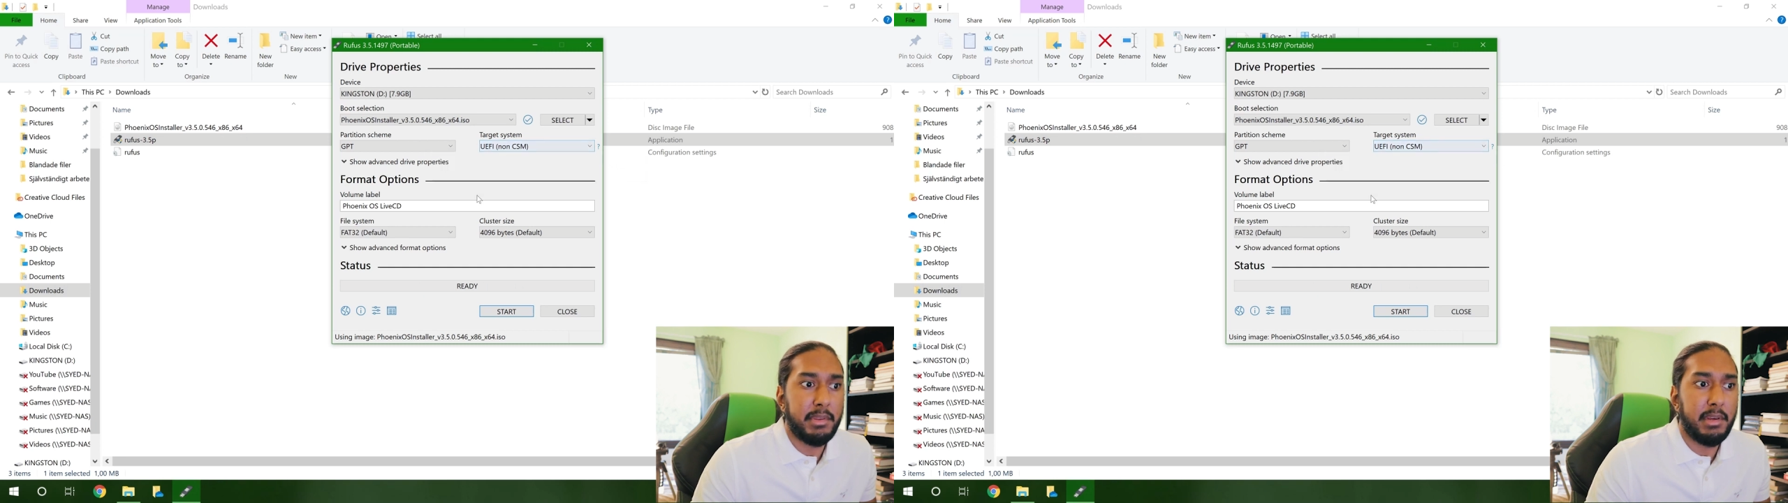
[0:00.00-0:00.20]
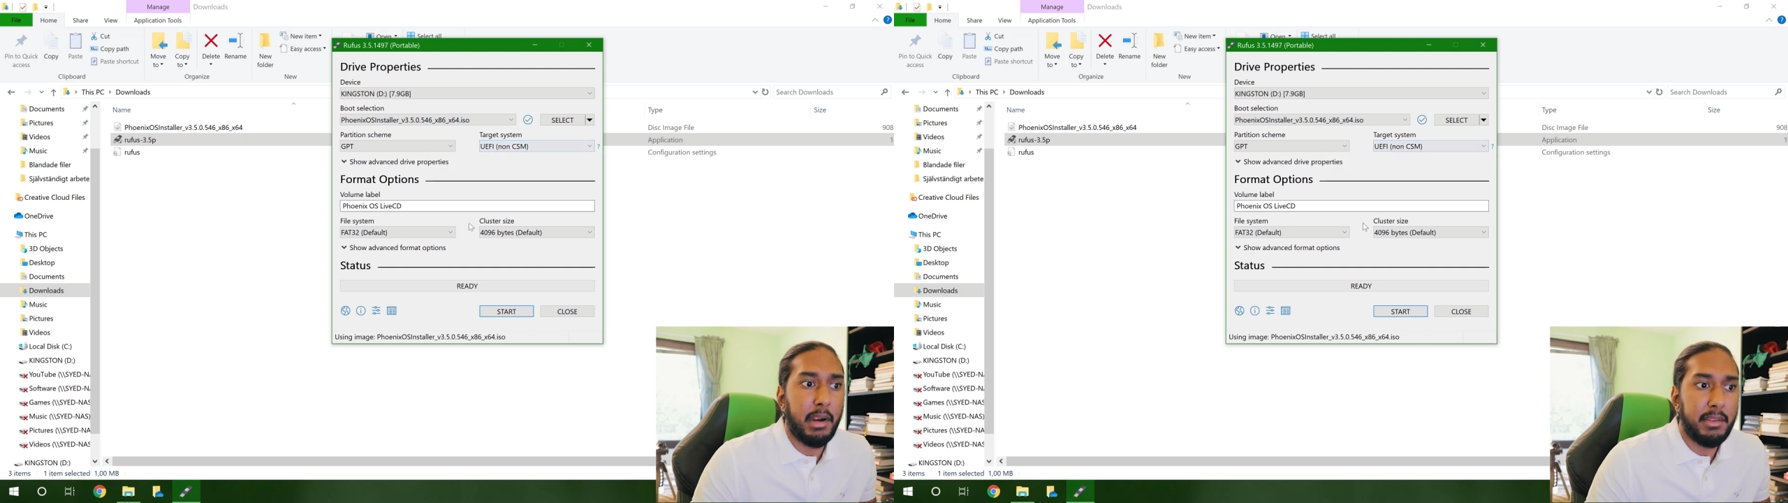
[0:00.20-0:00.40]

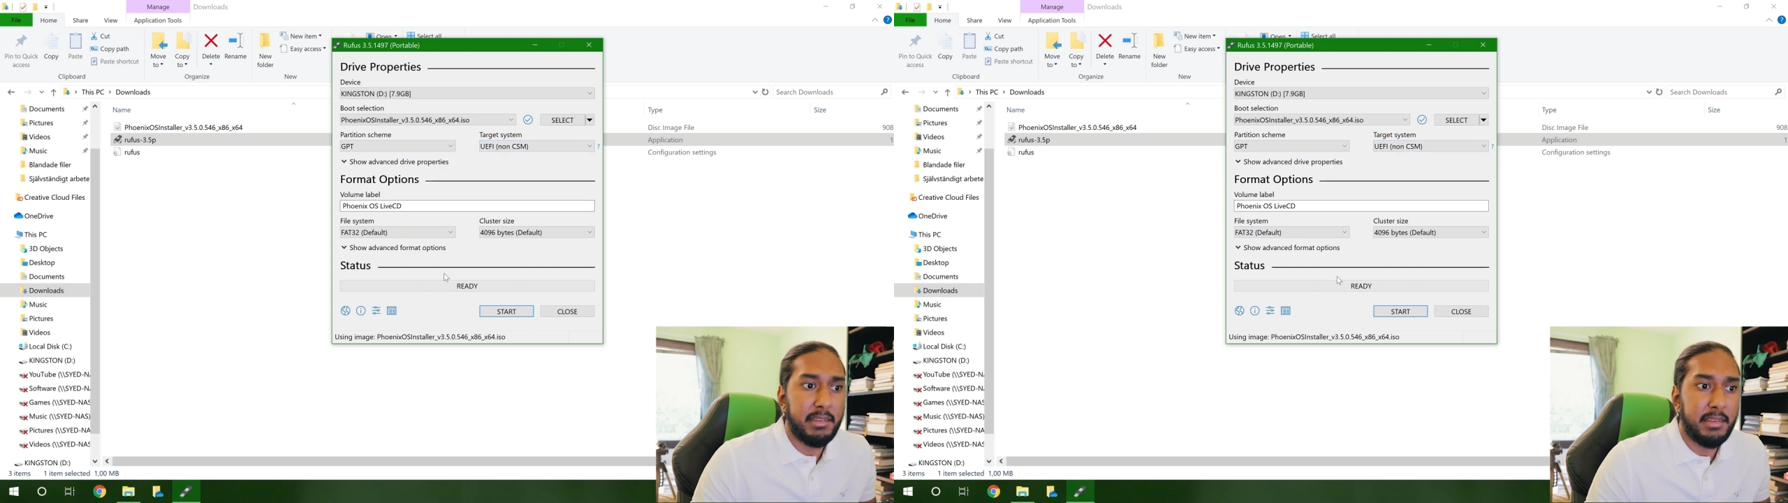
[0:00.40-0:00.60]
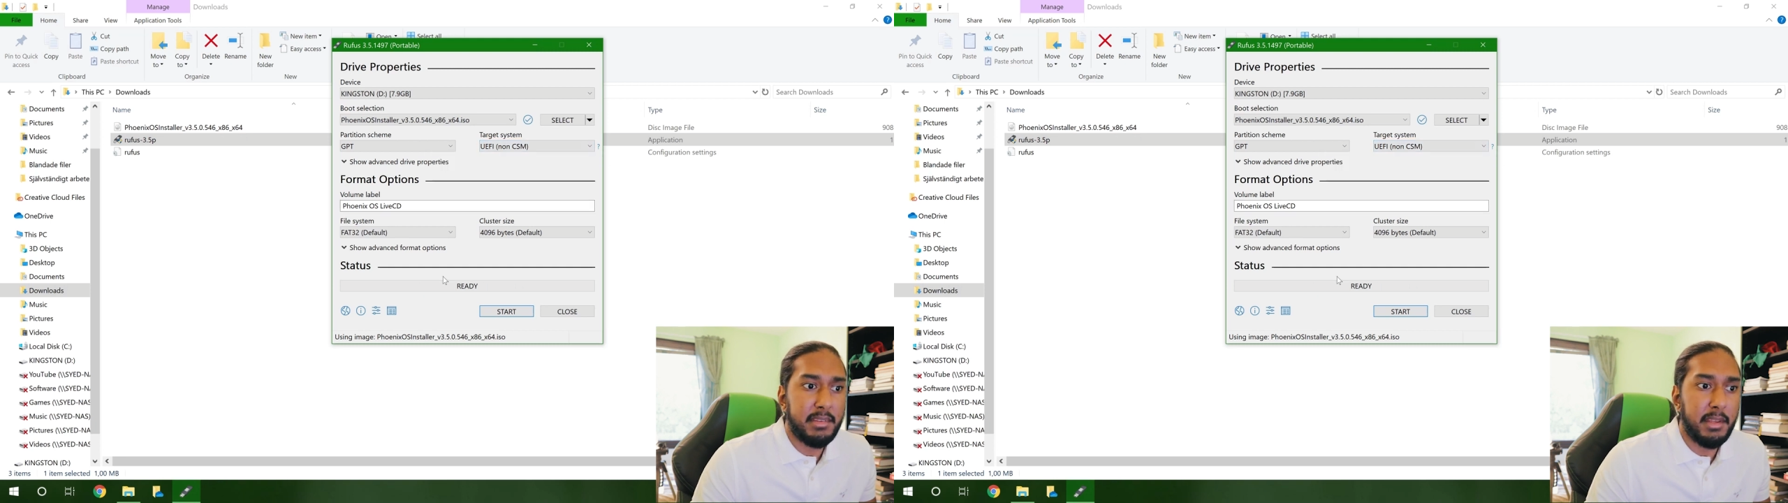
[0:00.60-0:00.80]
target
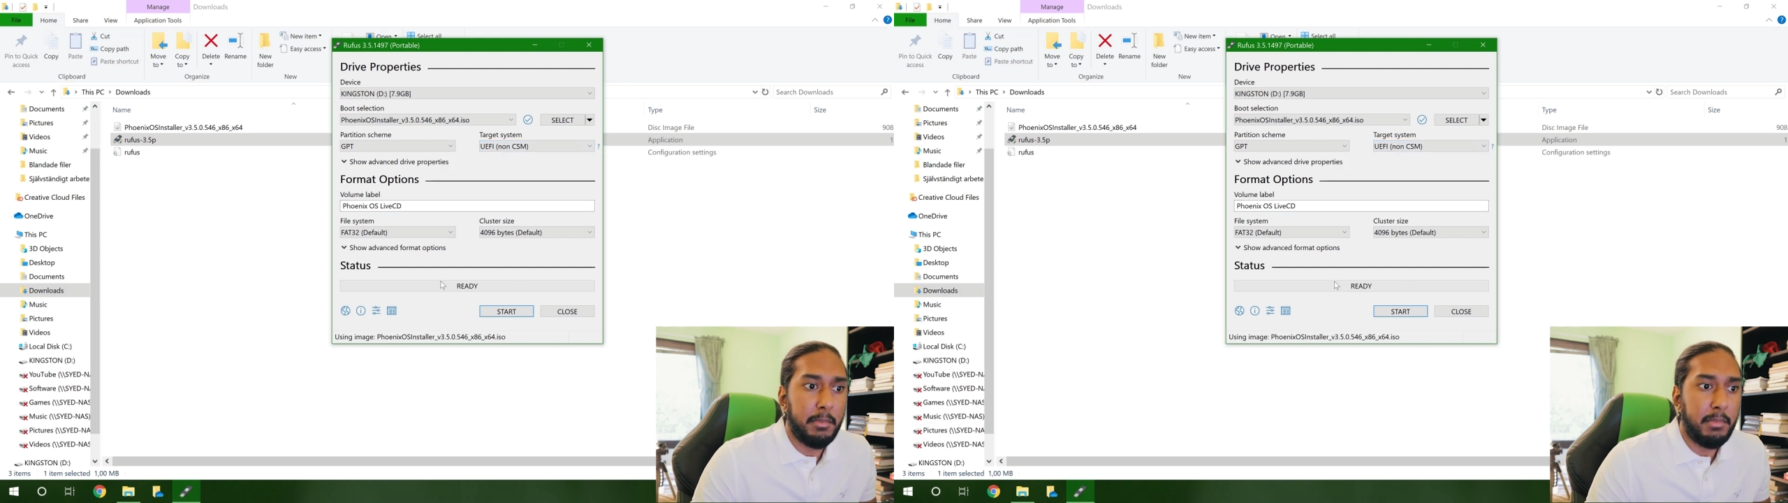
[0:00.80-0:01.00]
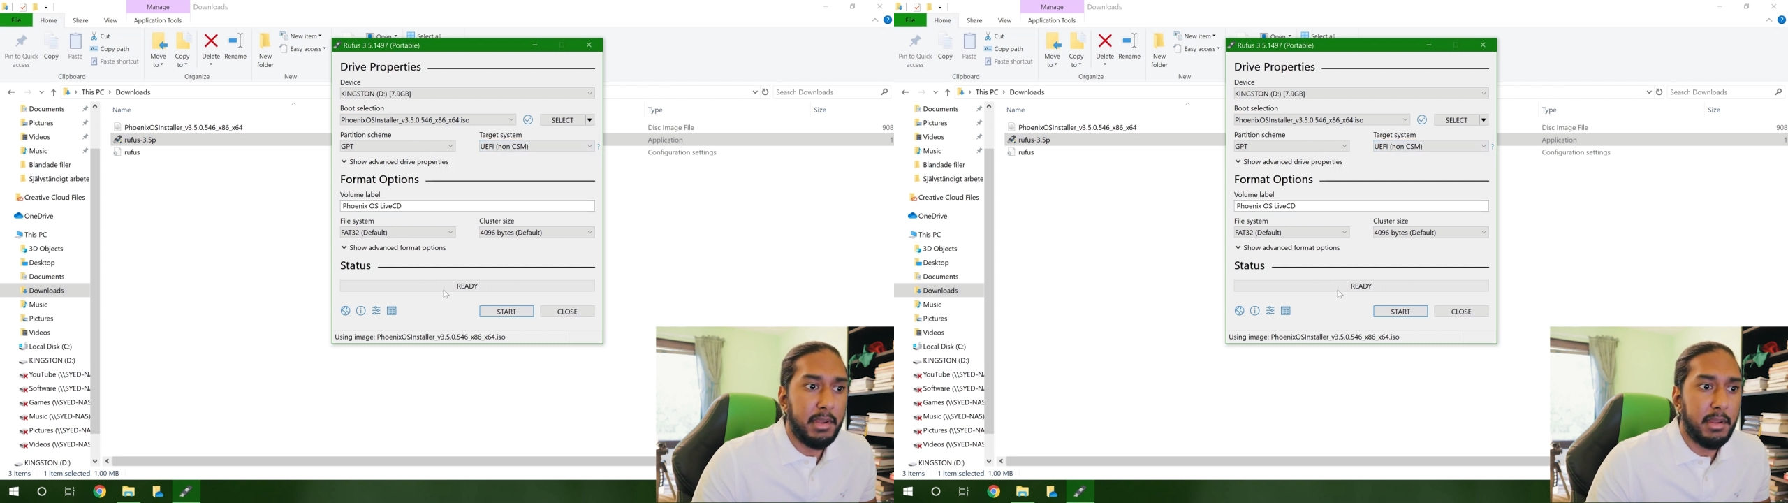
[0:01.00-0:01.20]

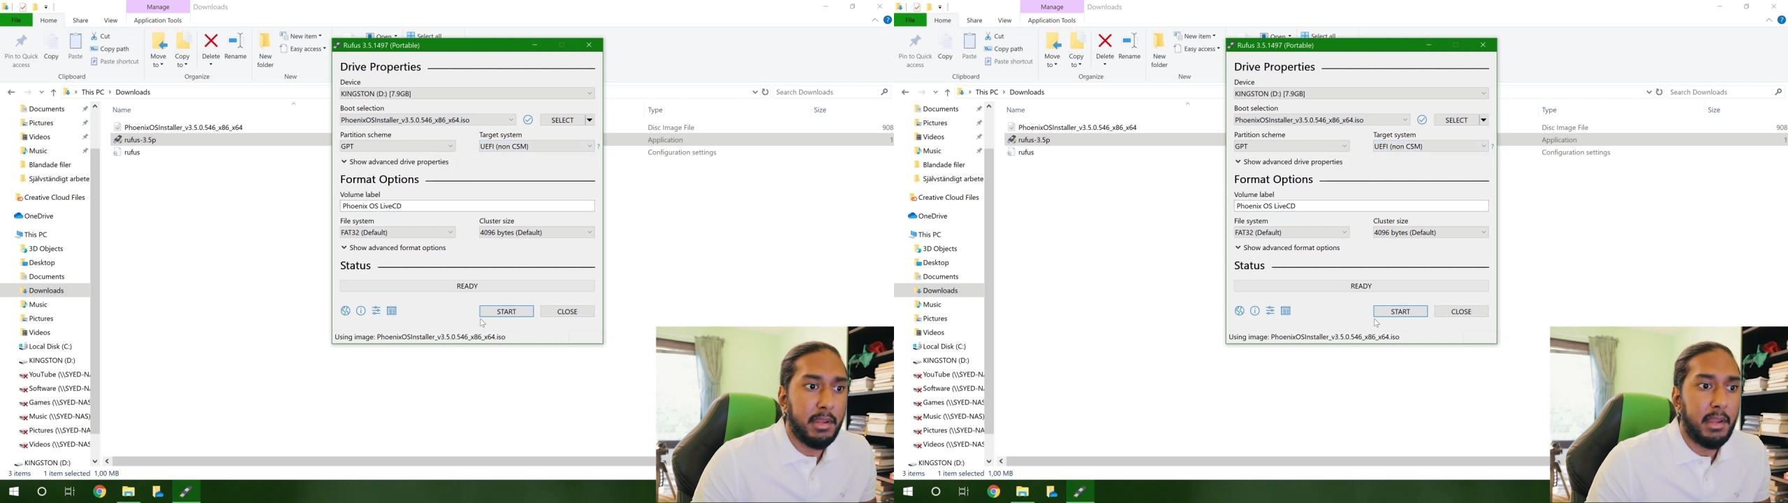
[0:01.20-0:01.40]
system.